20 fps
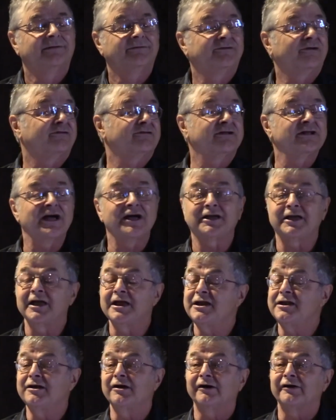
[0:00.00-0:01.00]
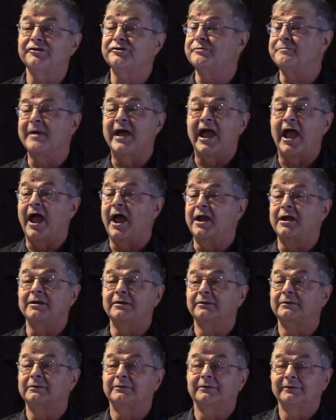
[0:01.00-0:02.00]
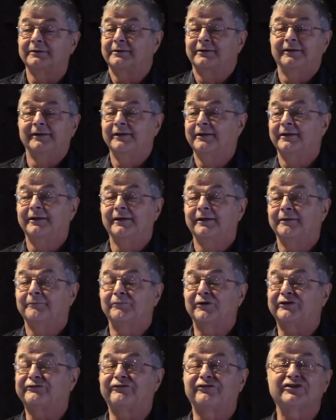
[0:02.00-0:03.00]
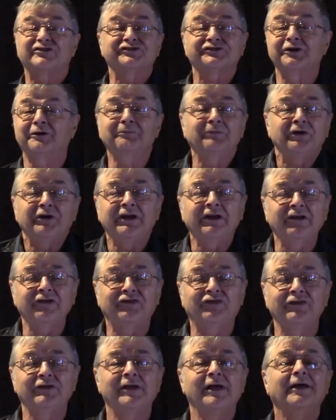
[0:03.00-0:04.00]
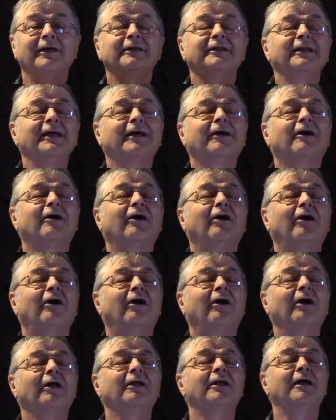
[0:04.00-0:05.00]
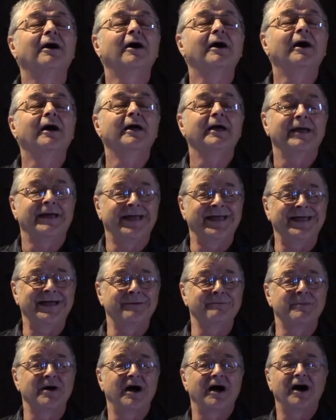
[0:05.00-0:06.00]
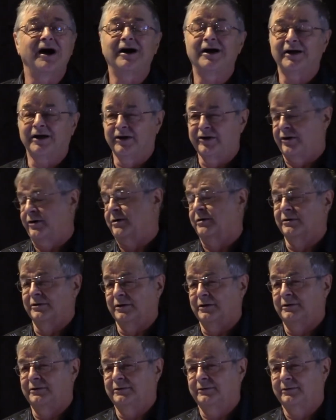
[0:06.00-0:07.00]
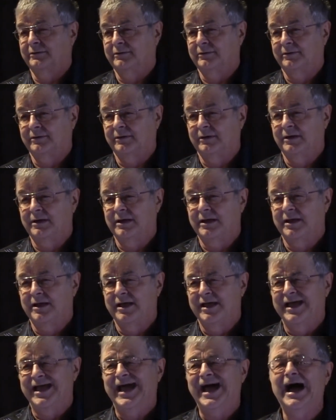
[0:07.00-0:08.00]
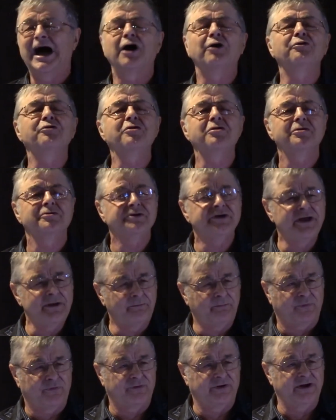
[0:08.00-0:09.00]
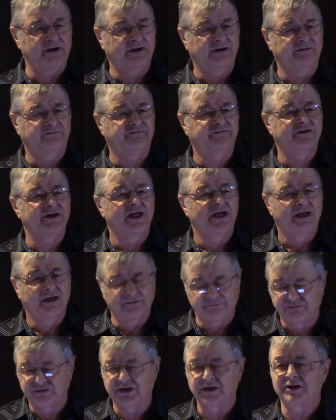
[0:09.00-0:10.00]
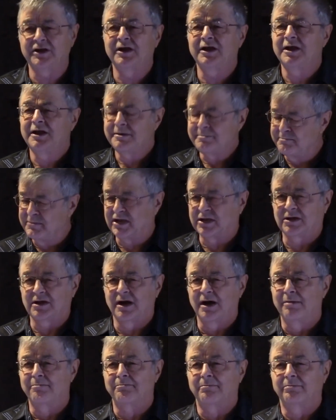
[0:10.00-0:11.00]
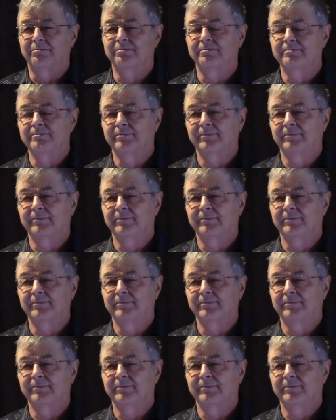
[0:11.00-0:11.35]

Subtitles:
Just like any other man. But for some reason, they call him a girl. How depraved have they become?